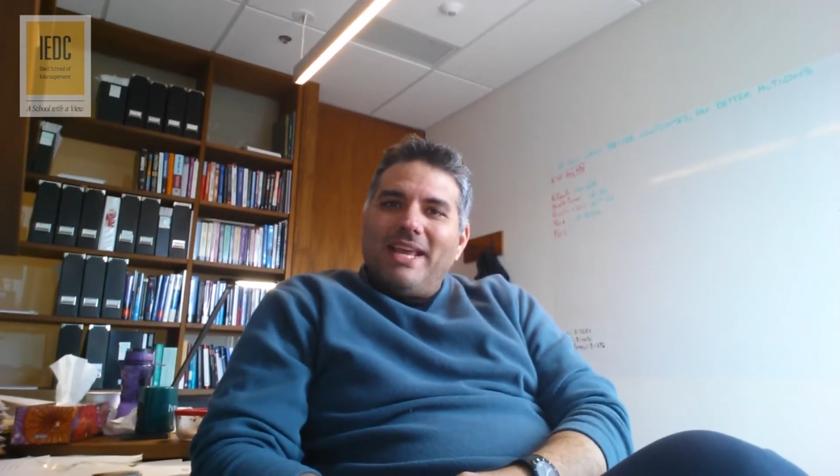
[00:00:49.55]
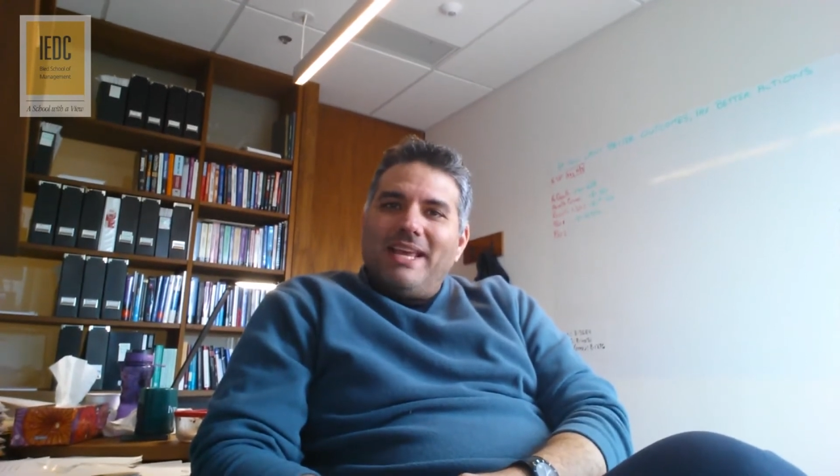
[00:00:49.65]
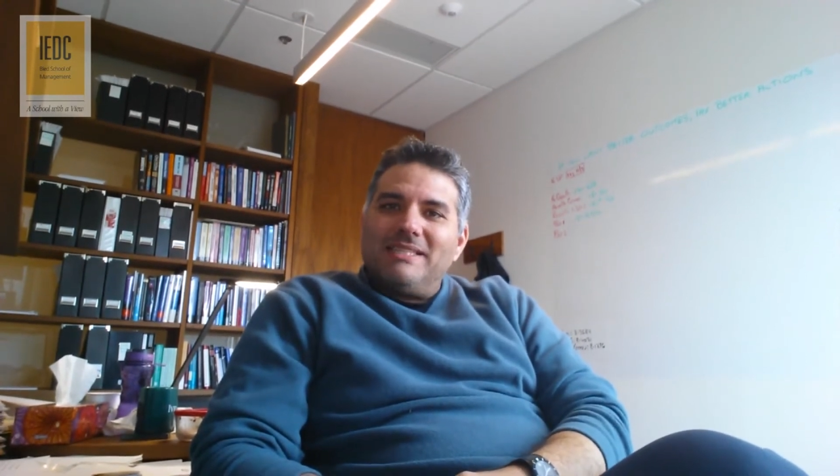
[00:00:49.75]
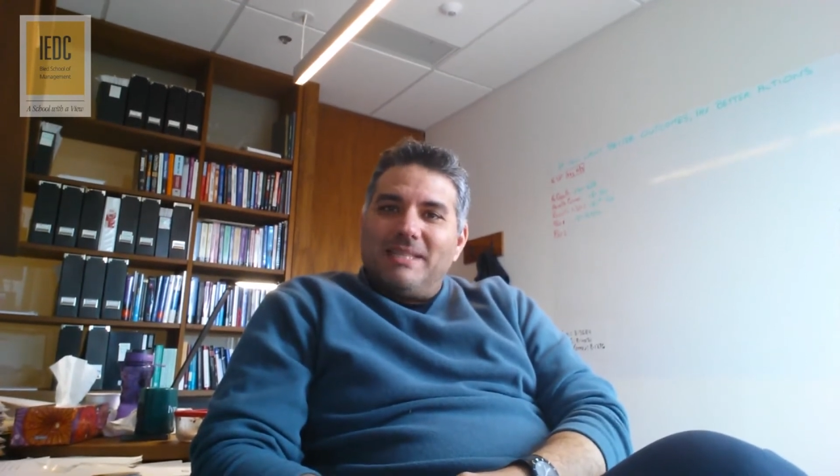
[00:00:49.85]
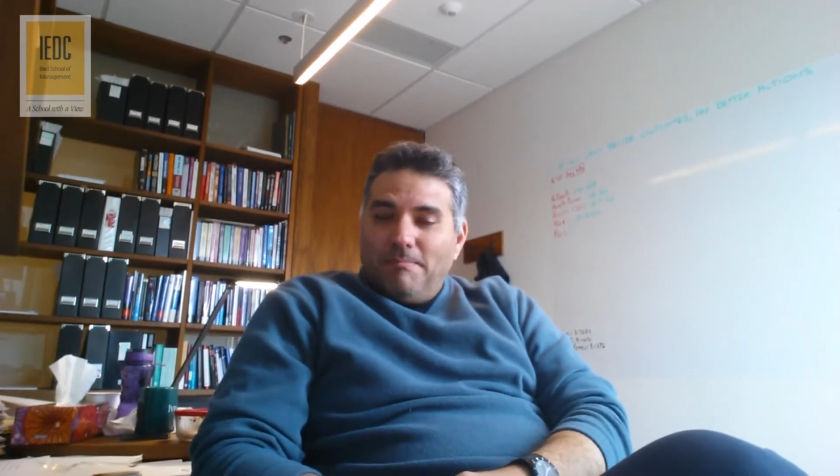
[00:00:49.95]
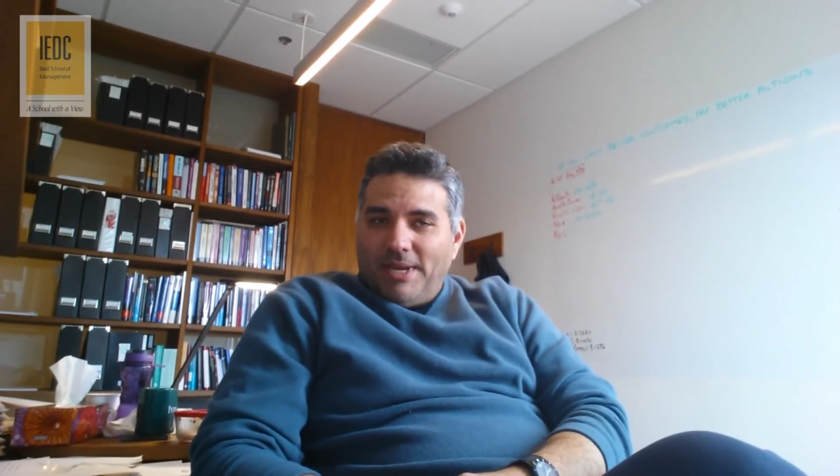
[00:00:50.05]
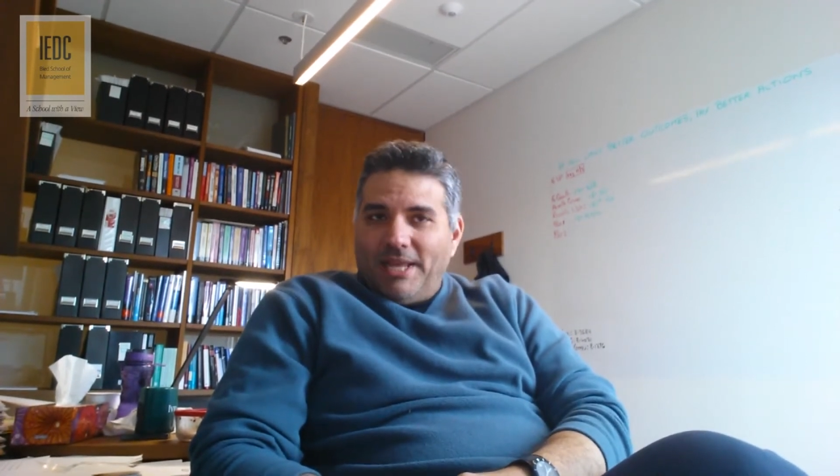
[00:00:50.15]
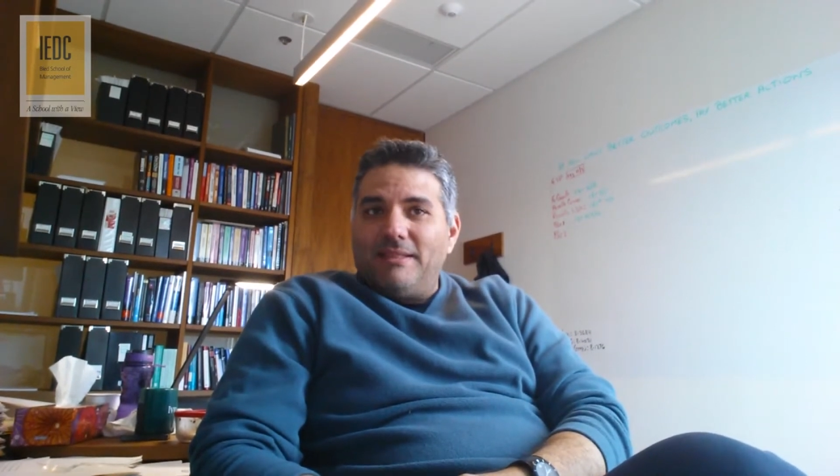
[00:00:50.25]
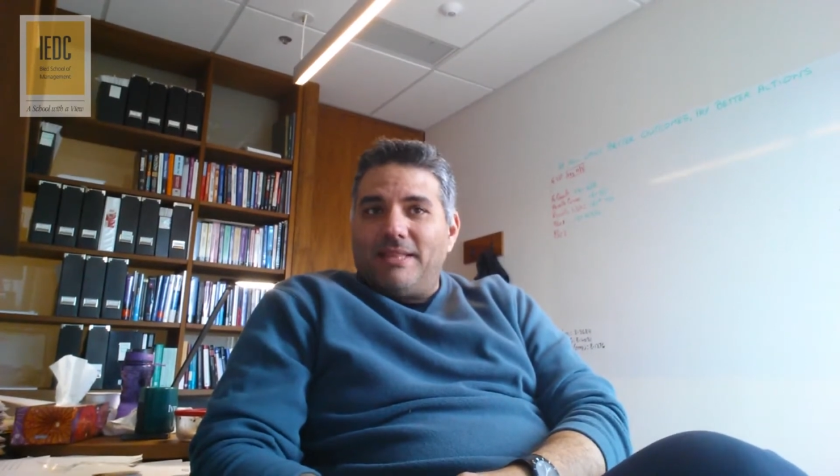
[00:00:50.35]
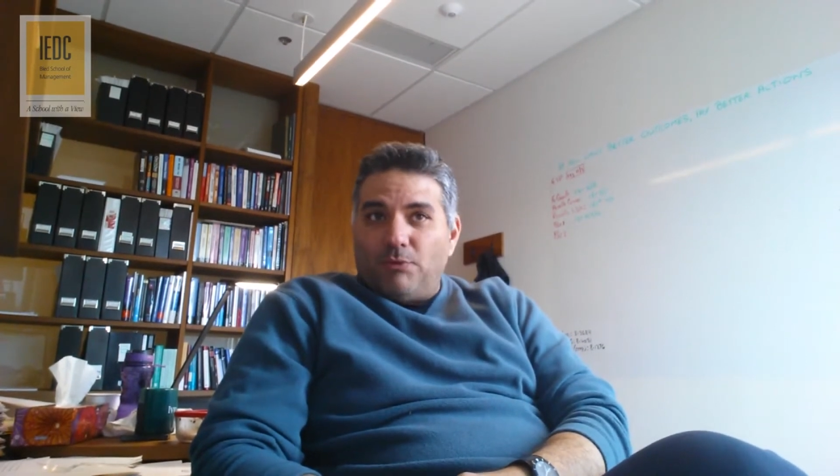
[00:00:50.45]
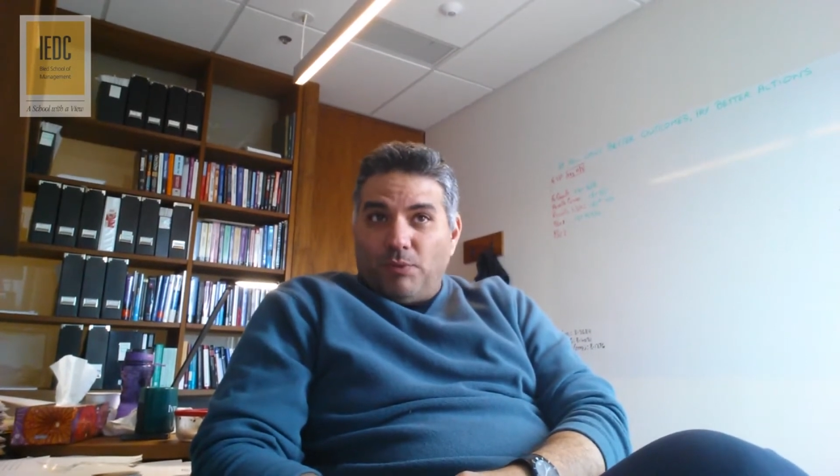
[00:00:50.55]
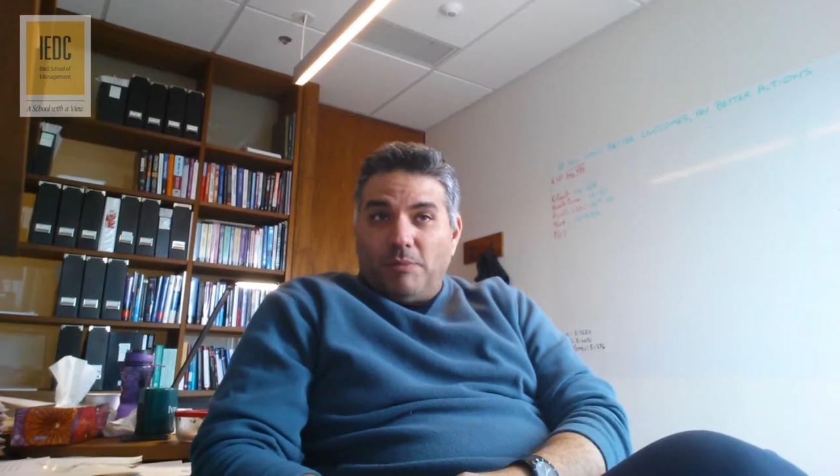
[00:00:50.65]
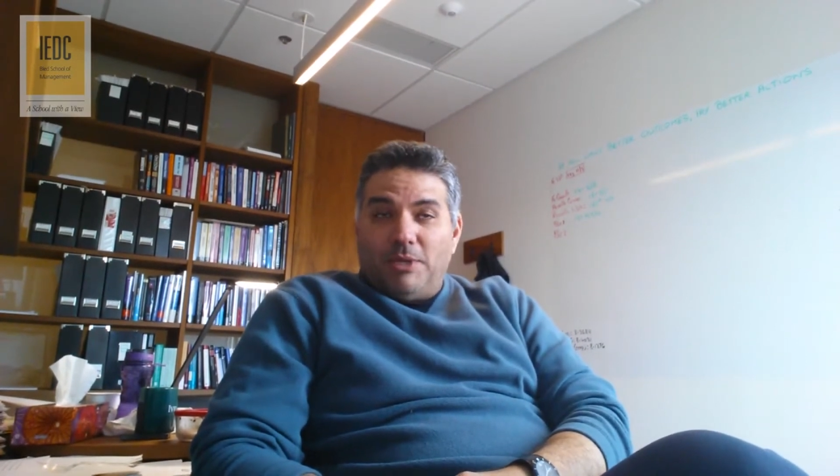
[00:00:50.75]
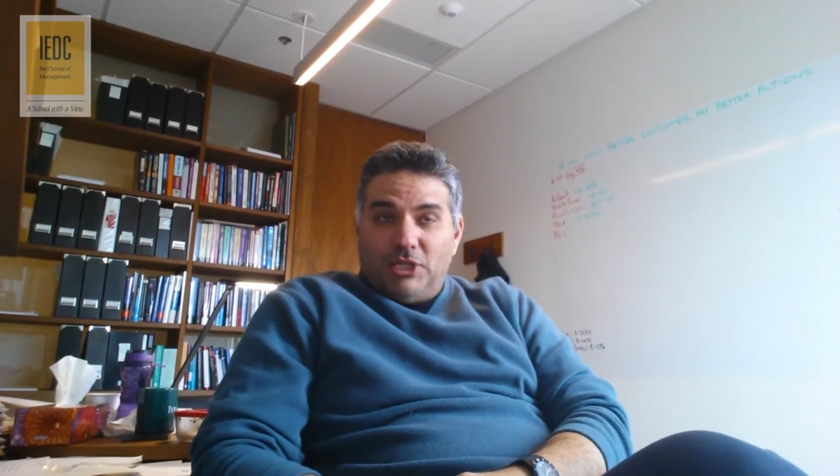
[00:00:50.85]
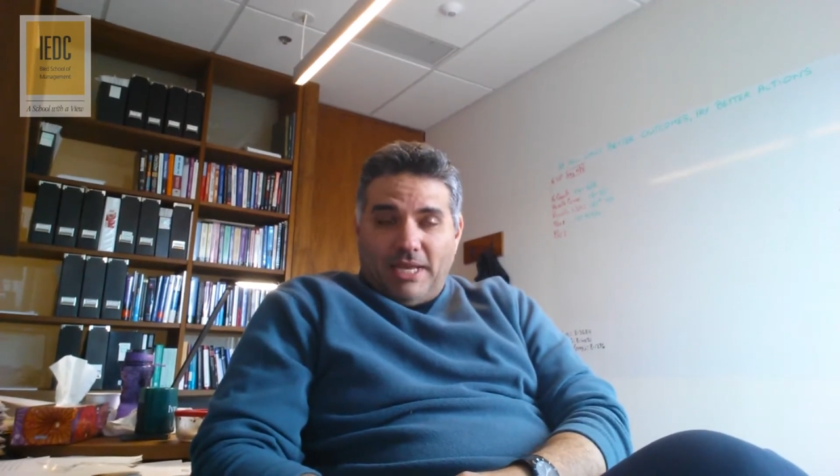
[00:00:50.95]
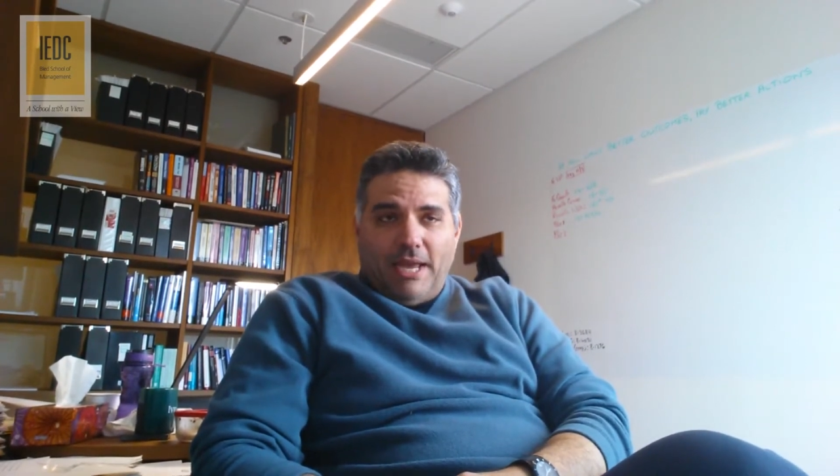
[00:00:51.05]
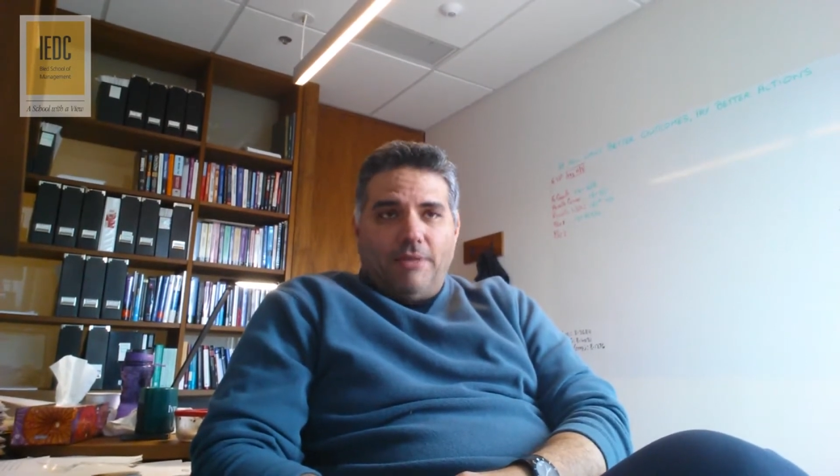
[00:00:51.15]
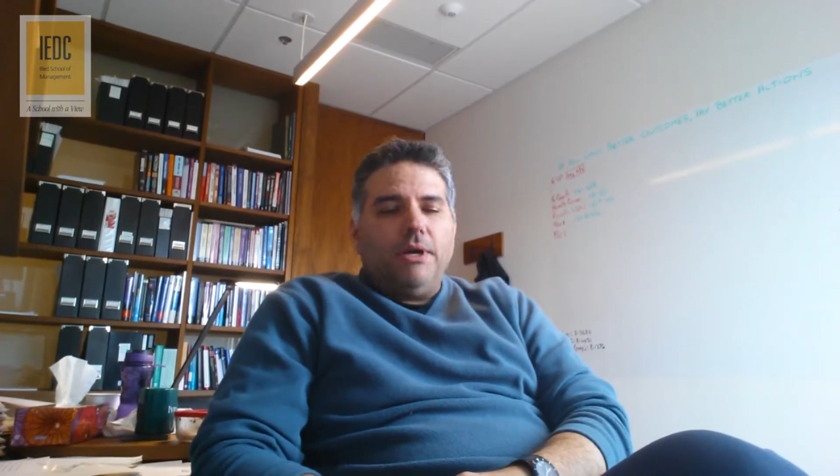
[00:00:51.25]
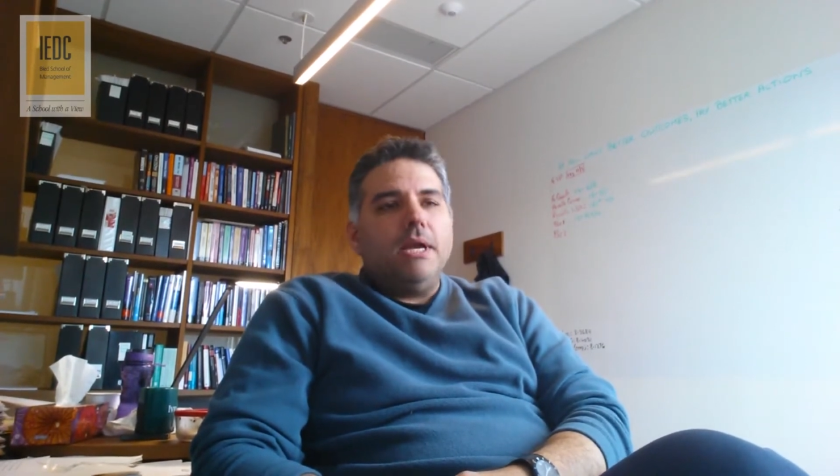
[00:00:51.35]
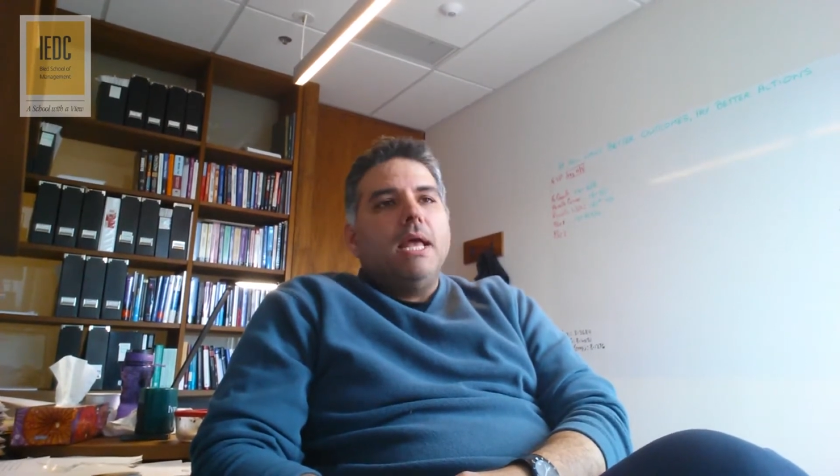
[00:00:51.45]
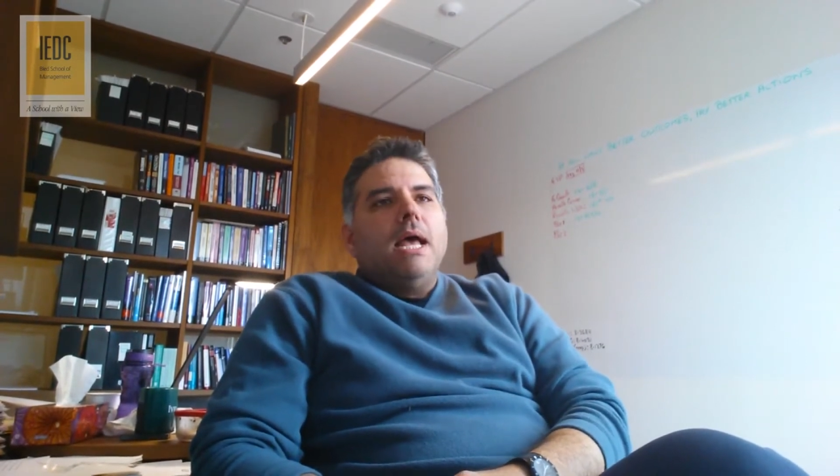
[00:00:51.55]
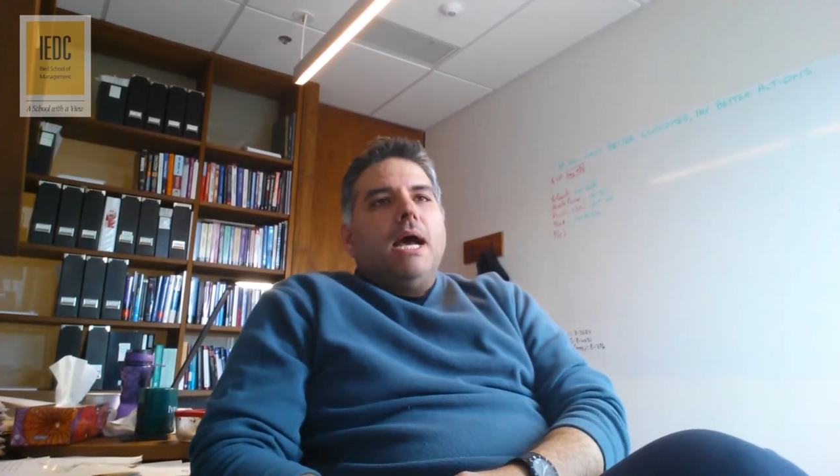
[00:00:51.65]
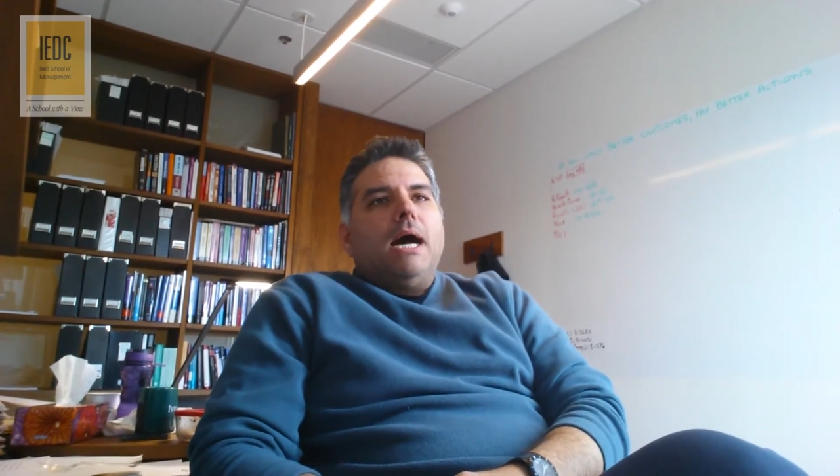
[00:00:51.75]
days in Bled that we'll be together,